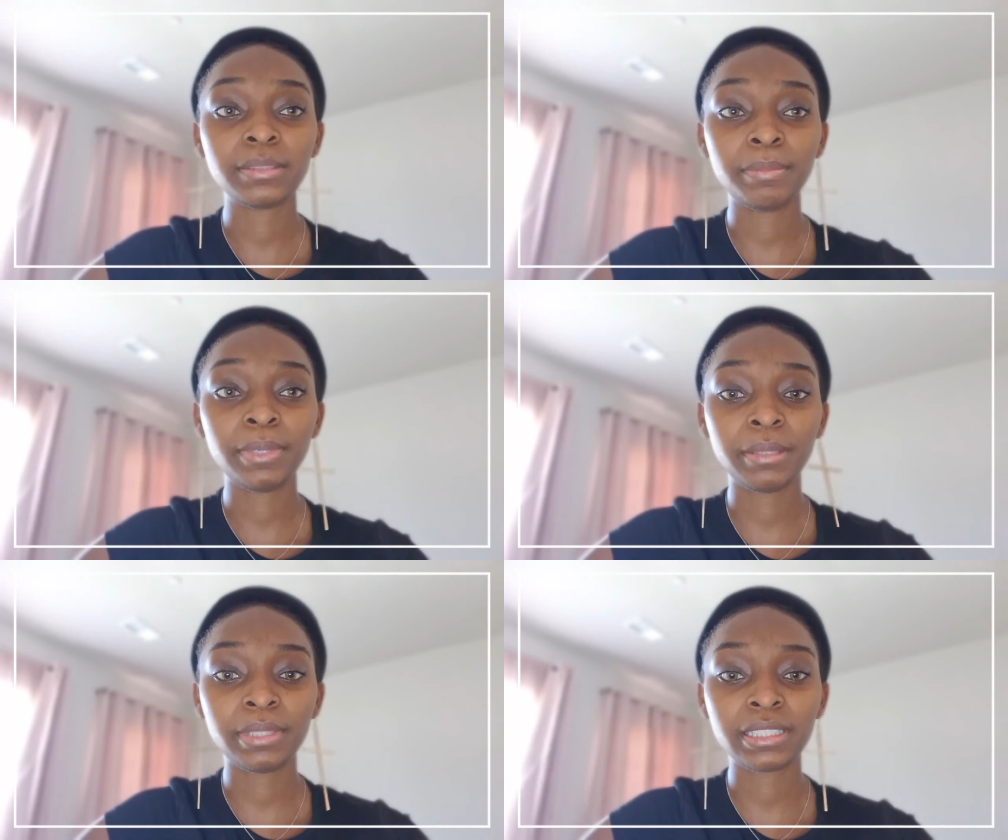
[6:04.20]
the
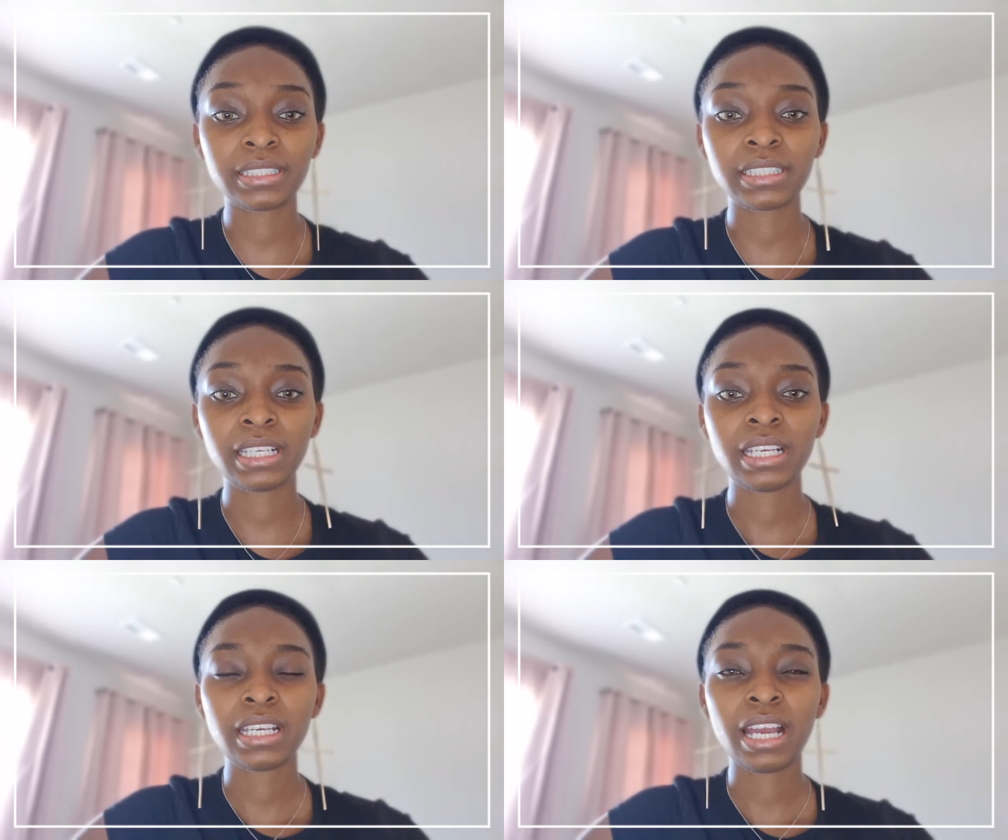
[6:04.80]
payments.
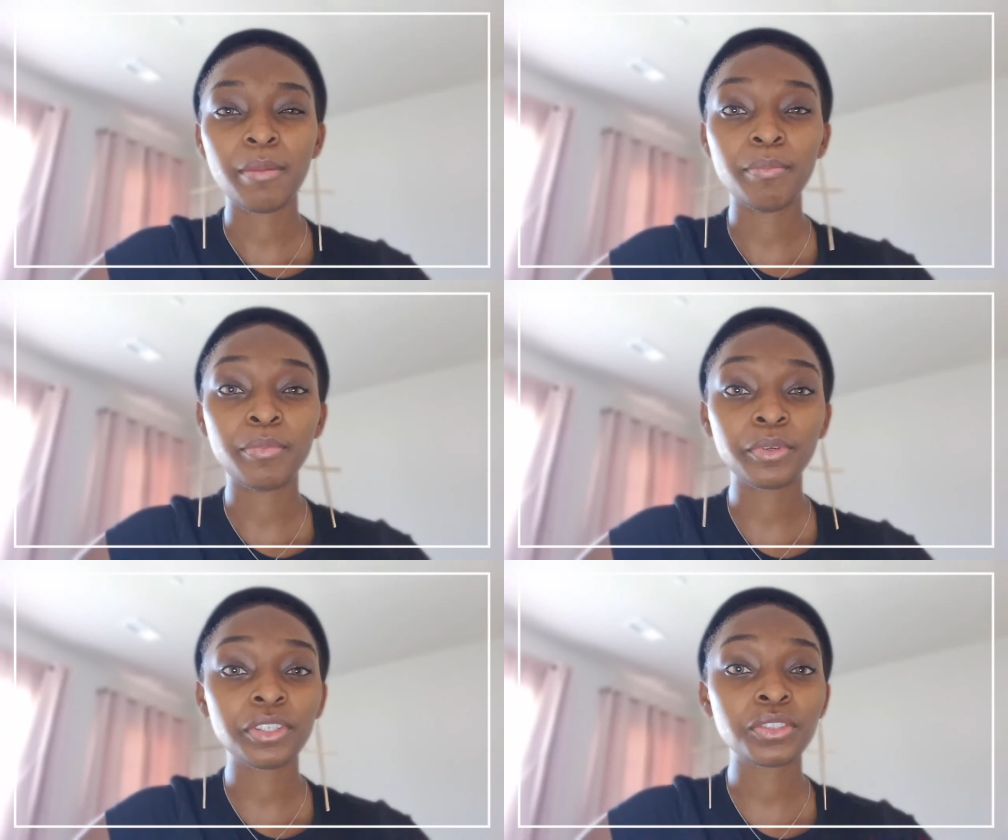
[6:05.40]
I
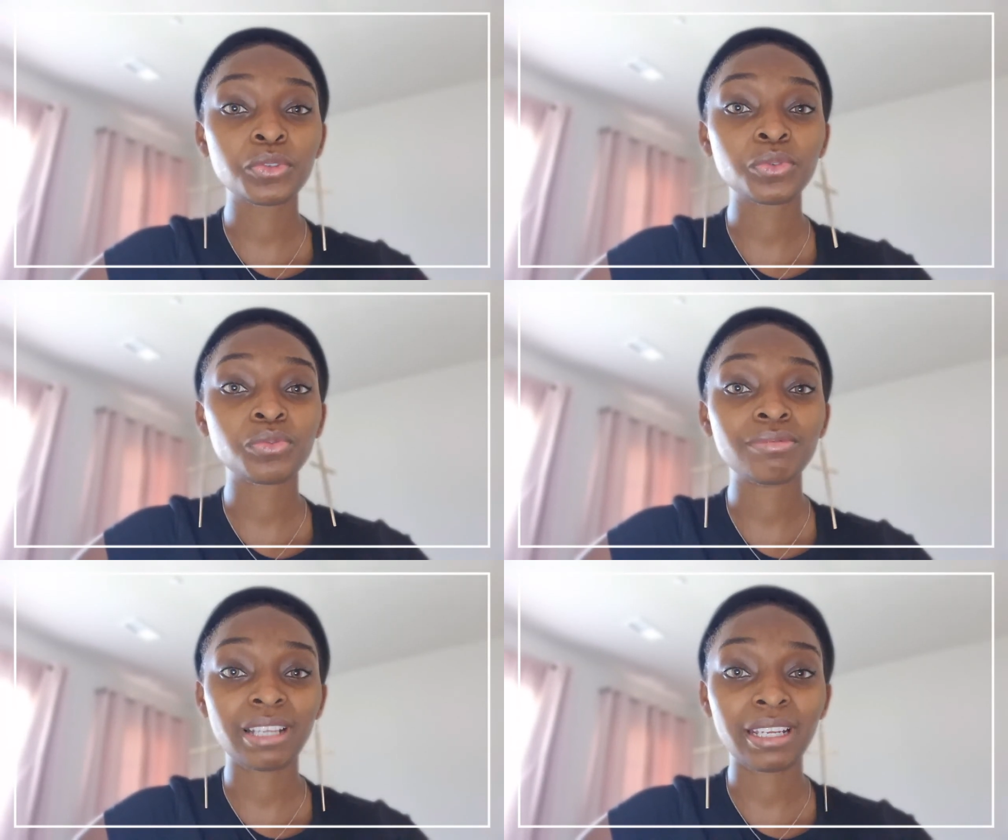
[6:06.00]
broke it
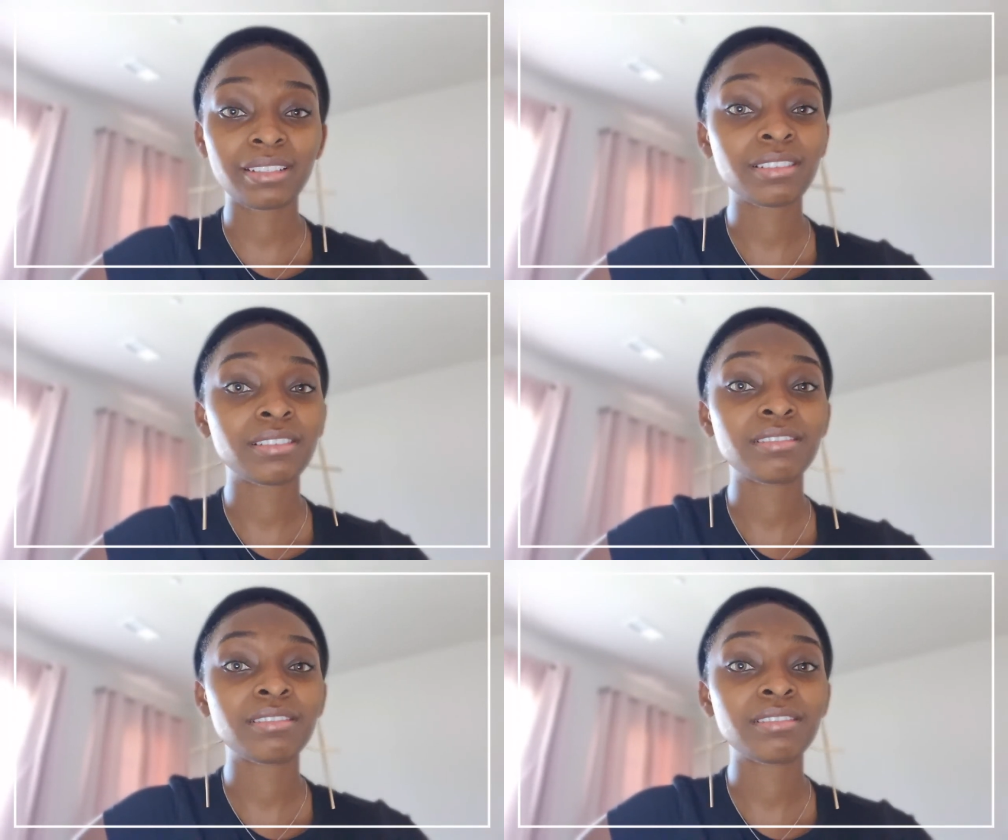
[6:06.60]
like